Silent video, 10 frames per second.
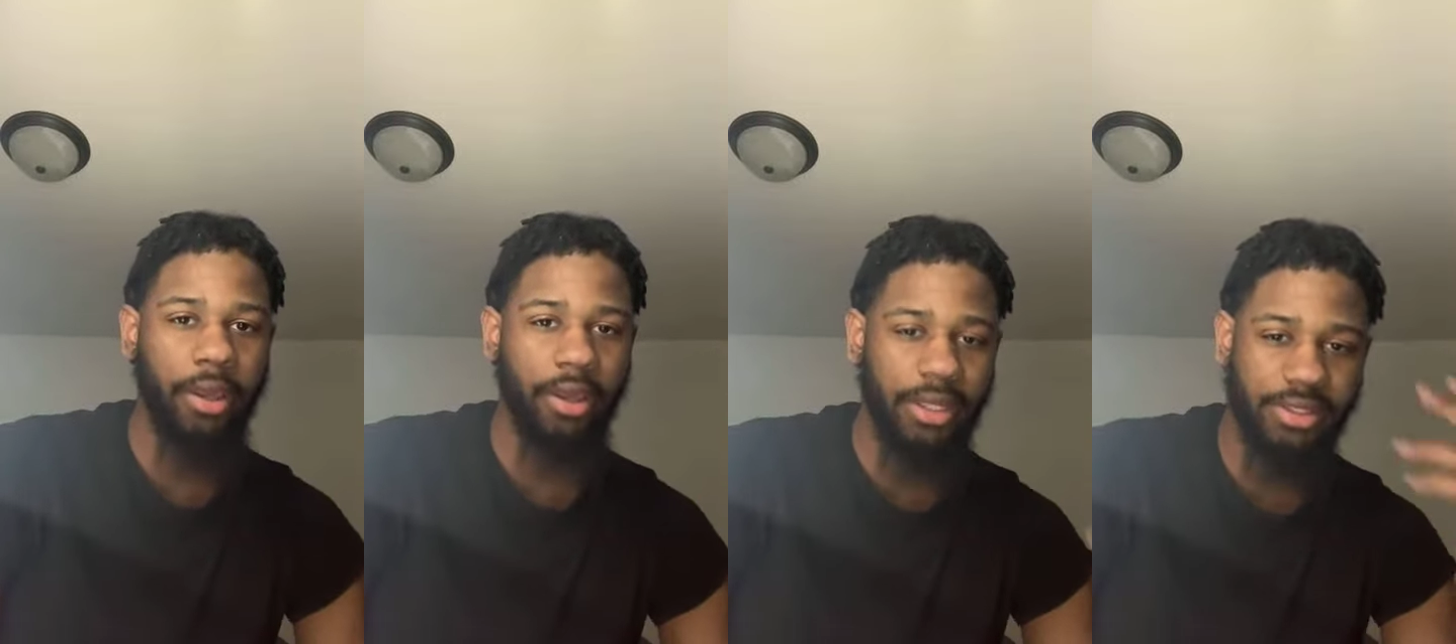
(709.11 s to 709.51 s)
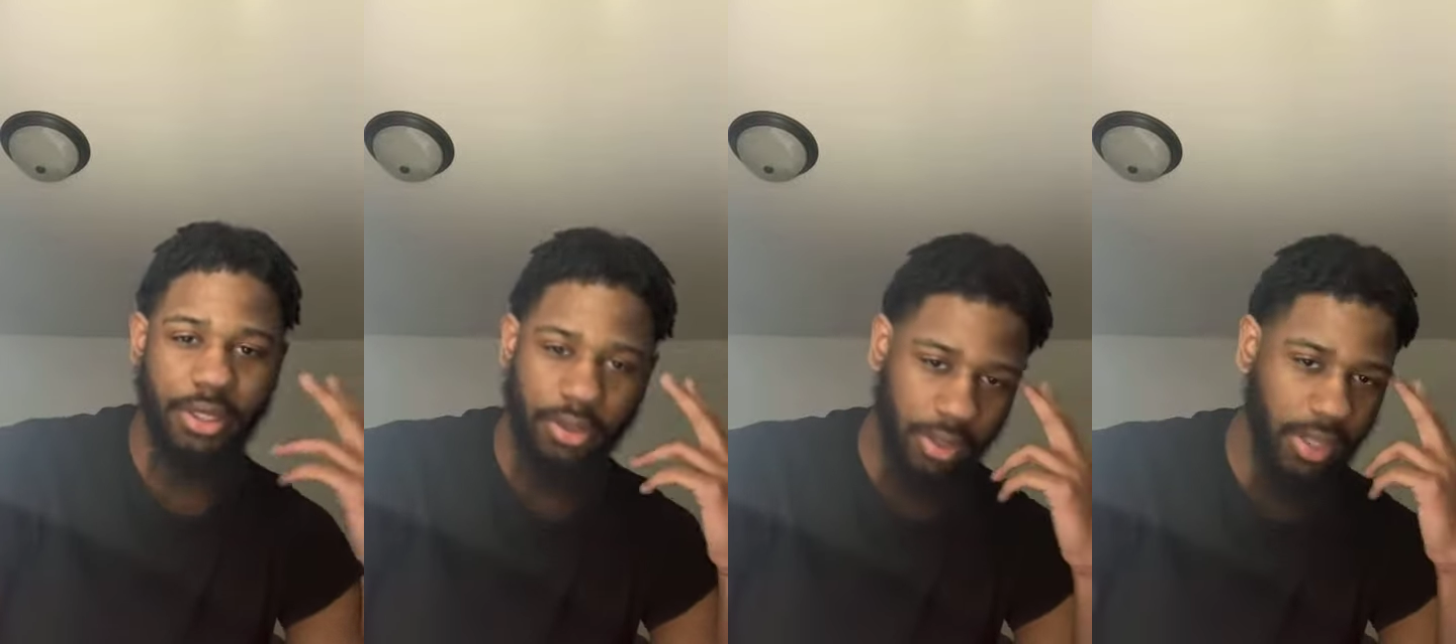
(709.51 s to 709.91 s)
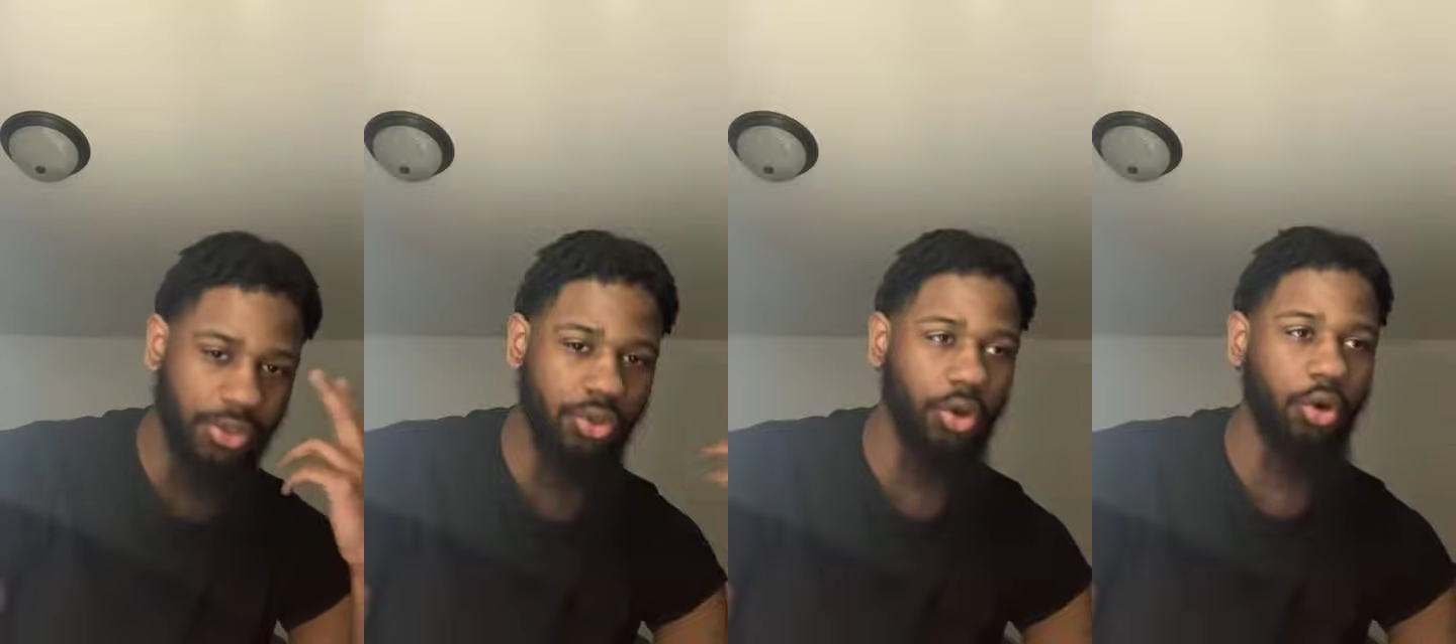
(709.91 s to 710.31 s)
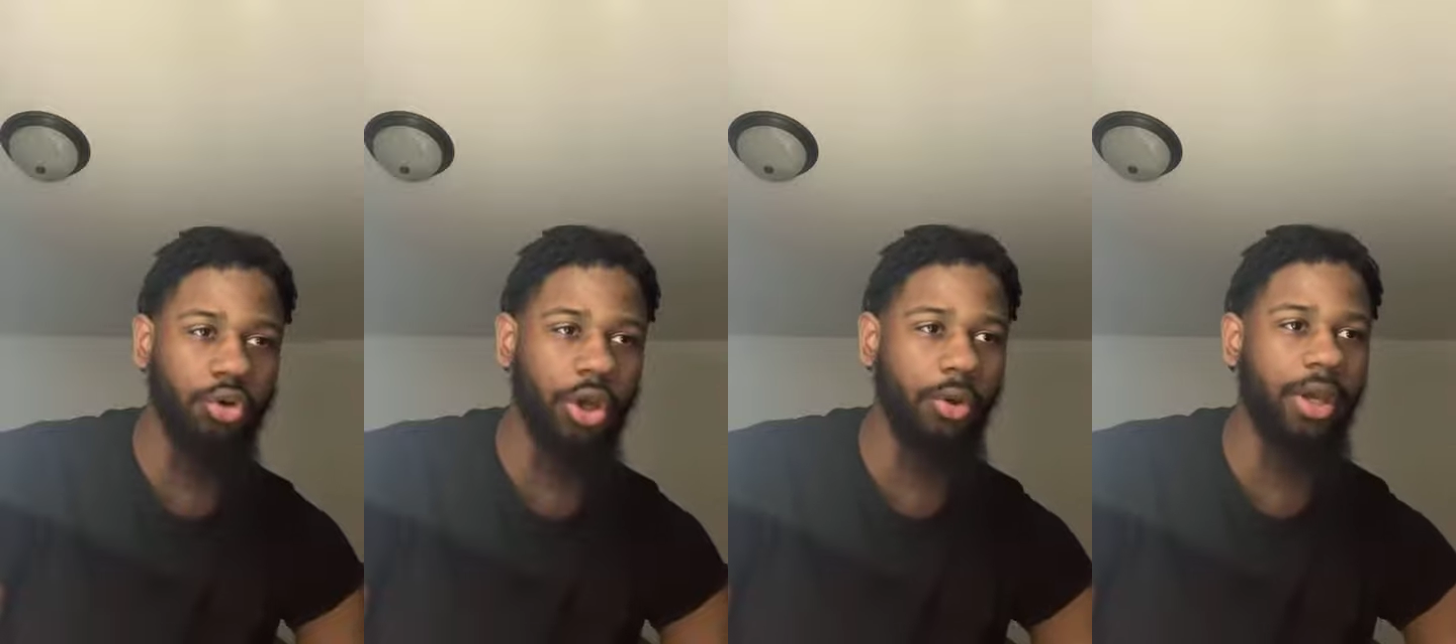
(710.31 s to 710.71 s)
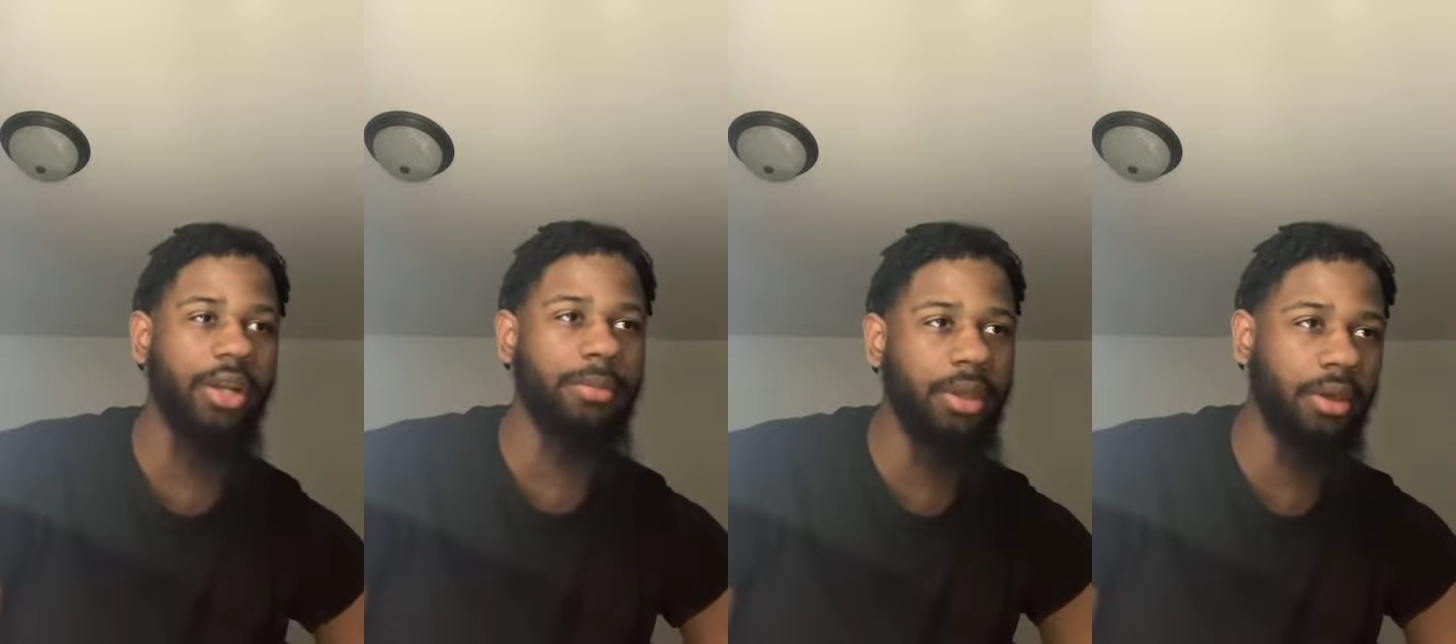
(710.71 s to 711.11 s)
It lets you know who your
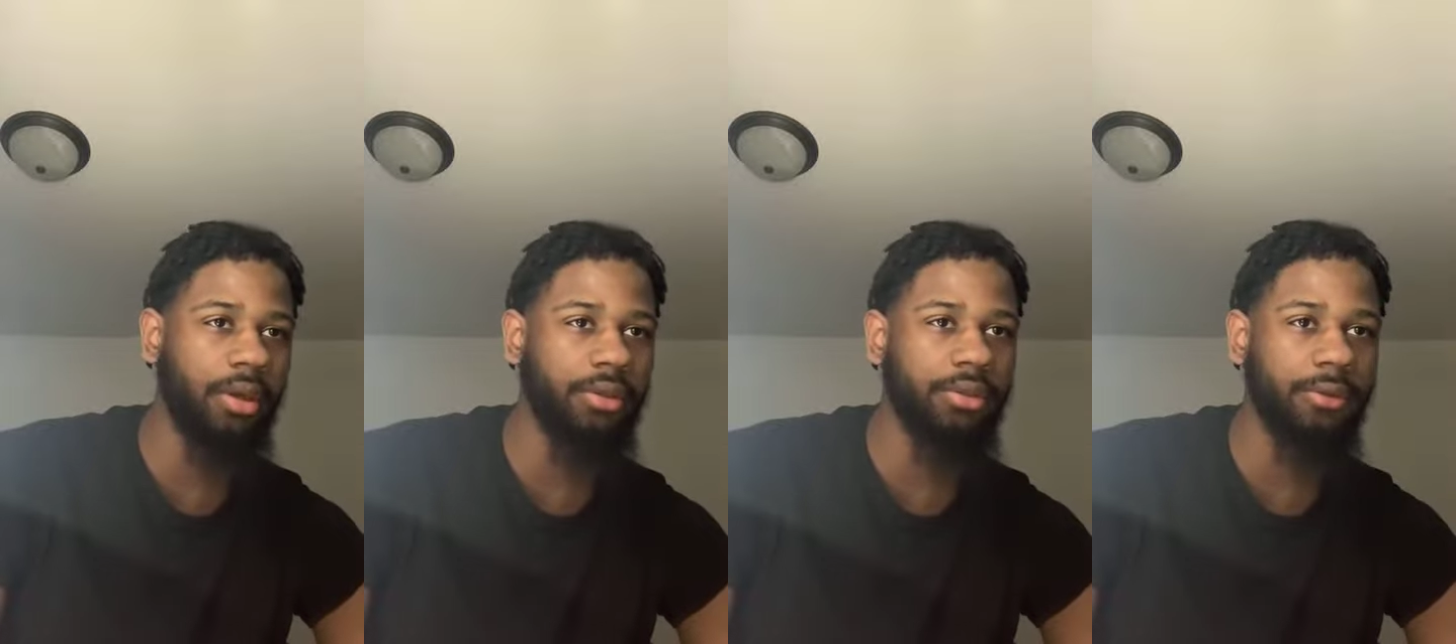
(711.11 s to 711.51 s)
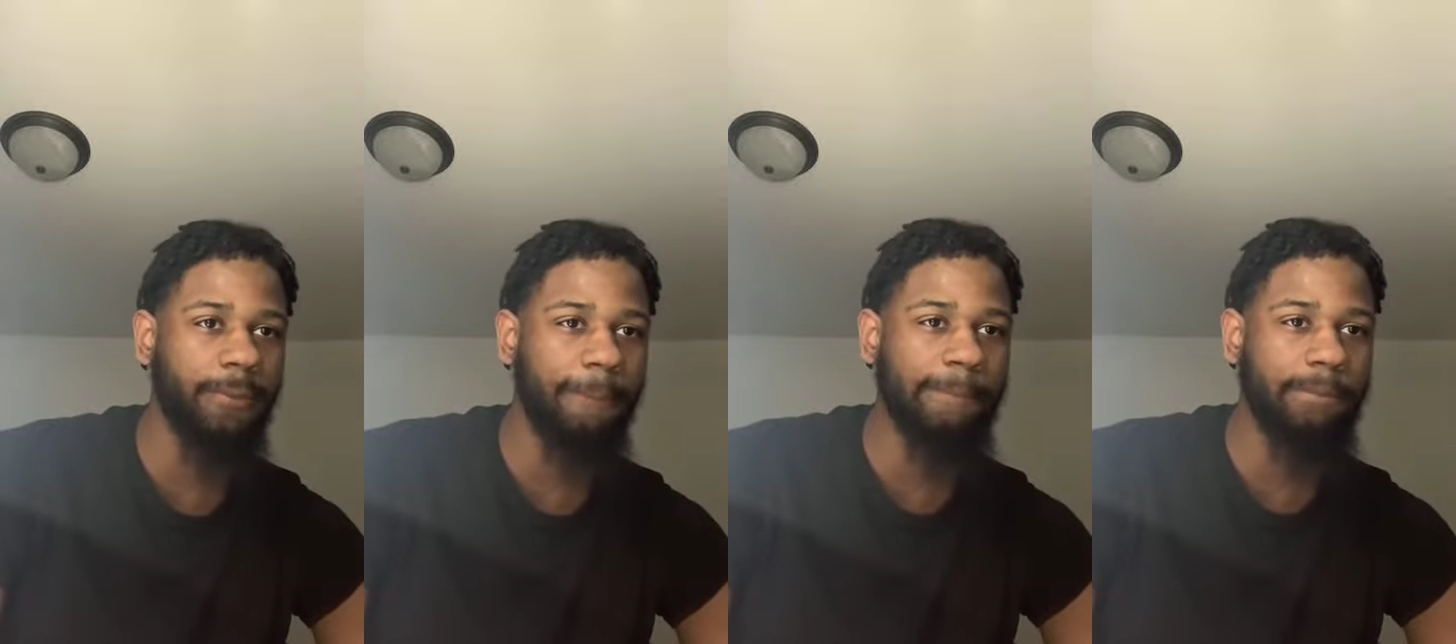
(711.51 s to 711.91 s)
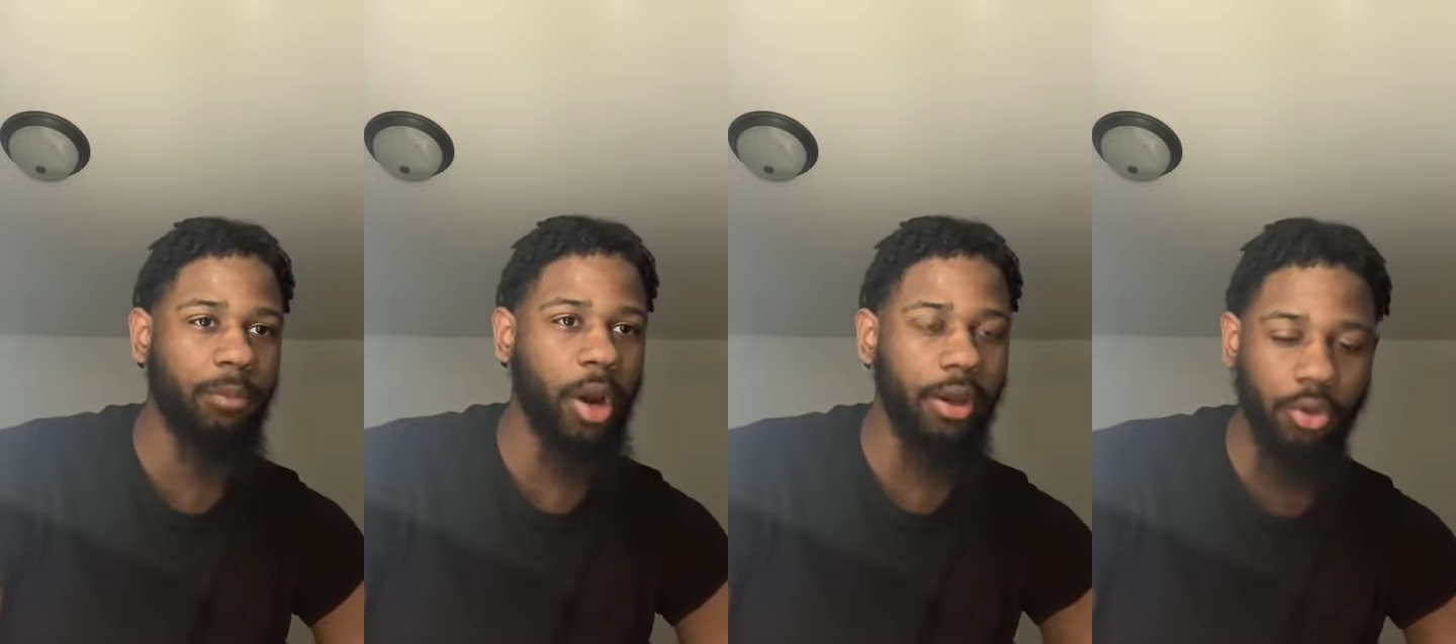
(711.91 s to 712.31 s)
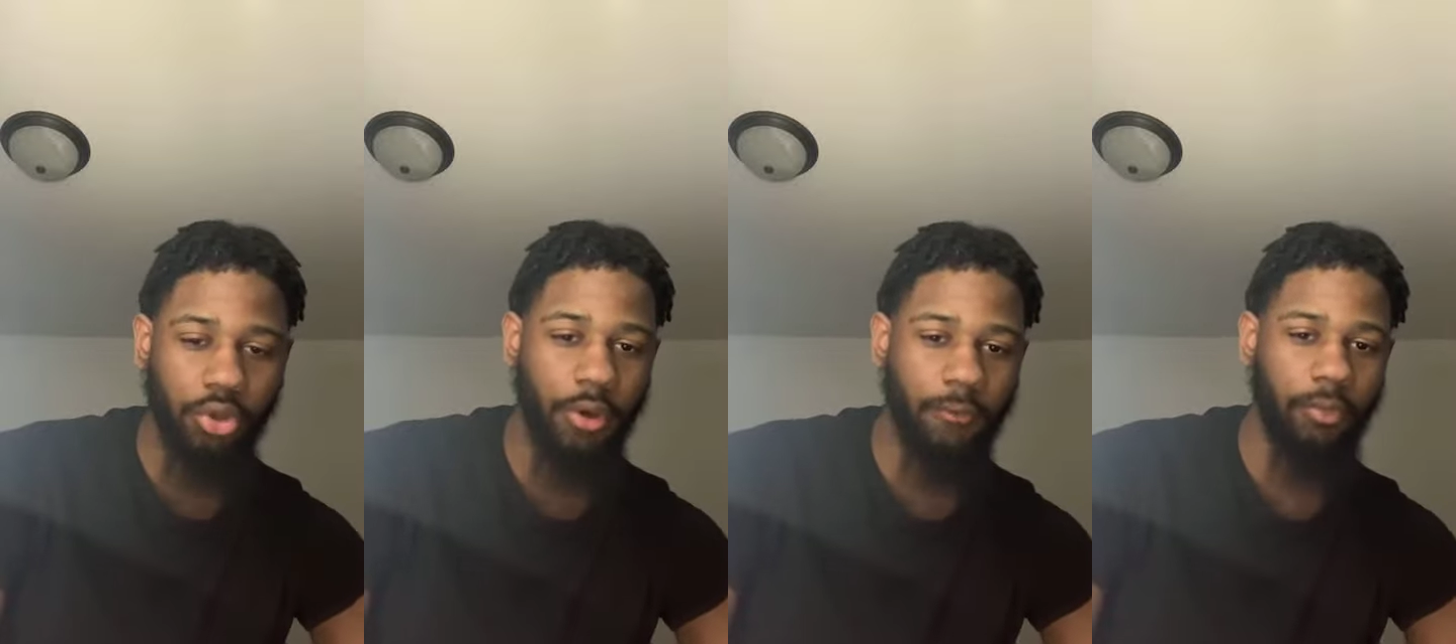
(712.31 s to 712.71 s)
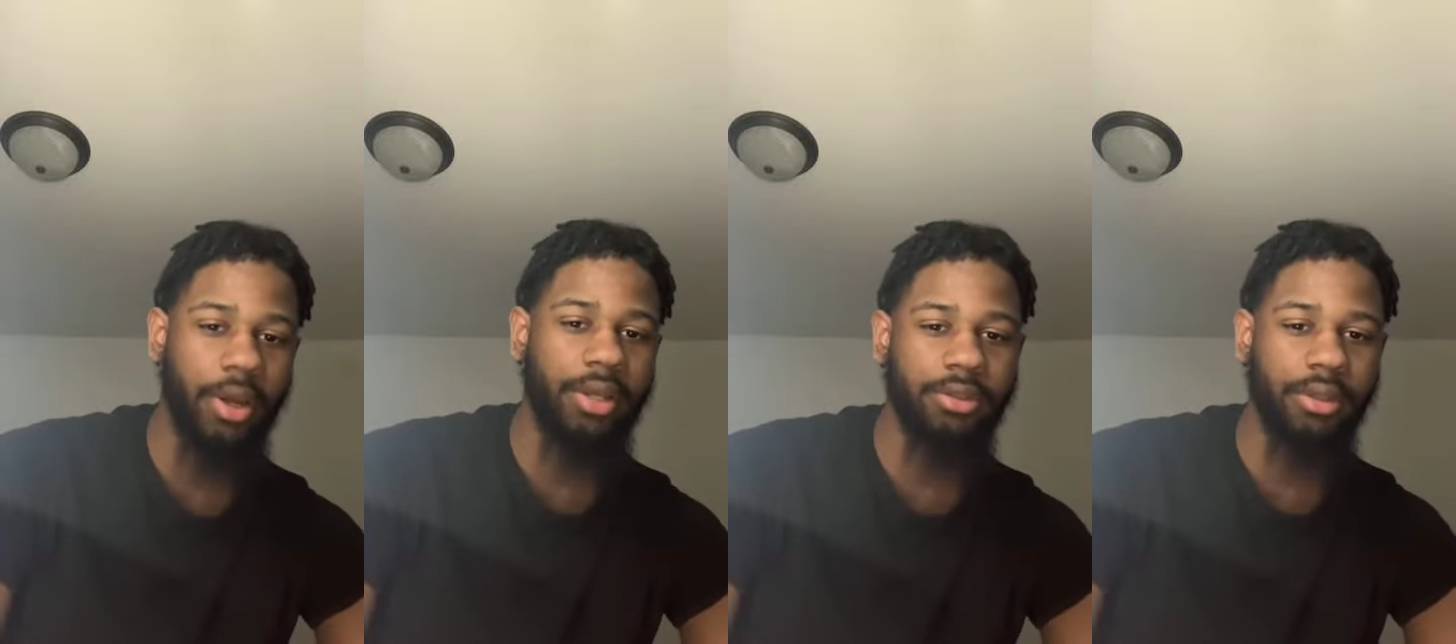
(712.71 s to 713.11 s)
enemy is, right? Who your friends
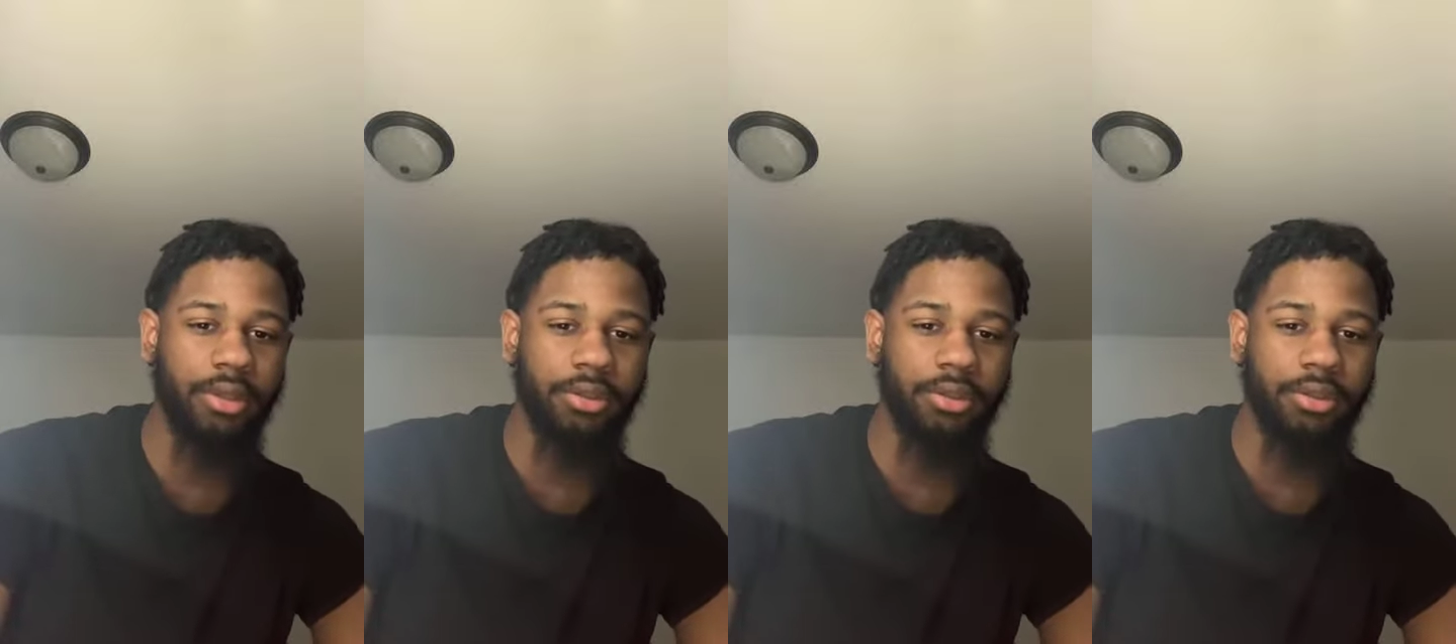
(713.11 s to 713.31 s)
is.